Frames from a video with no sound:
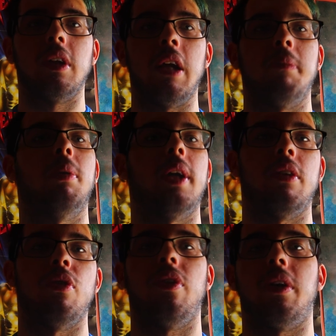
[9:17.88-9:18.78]
and
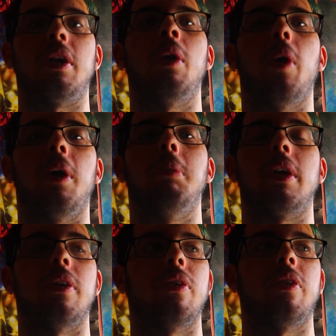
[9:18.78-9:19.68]
play very well,
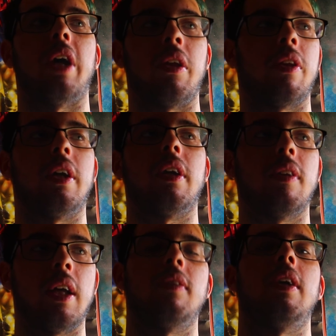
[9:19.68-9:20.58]
because I
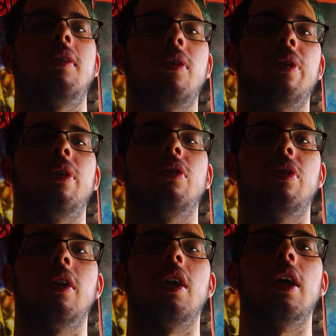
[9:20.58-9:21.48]
think that they
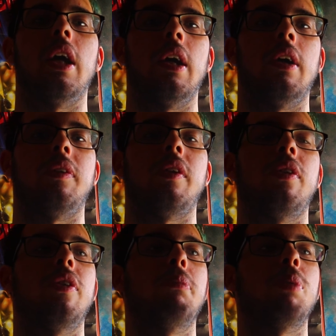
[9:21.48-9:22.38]
deserve. And
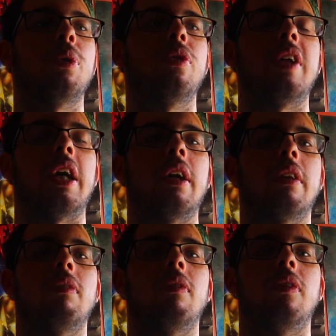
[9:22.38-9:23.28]
this is a proof
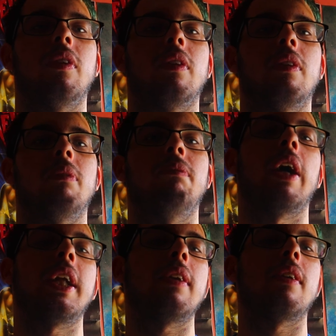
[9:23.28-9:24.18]
that
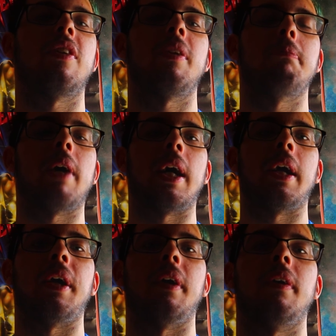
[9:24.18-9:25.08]
money doesn't
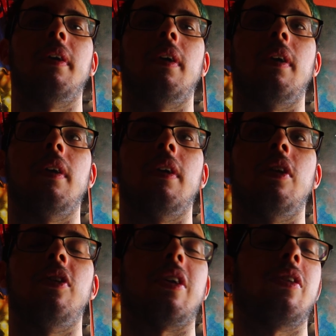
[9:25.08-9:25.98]
buy
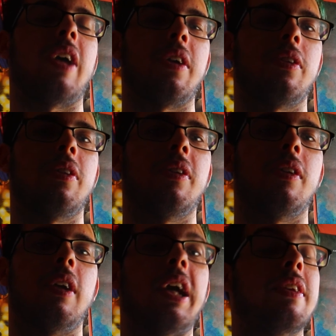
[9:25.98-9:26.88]
success
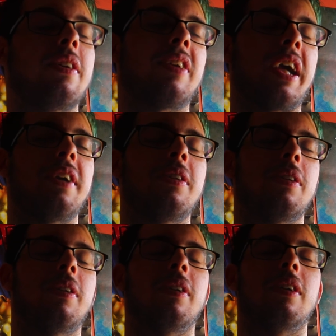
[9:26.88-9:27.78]
in this case.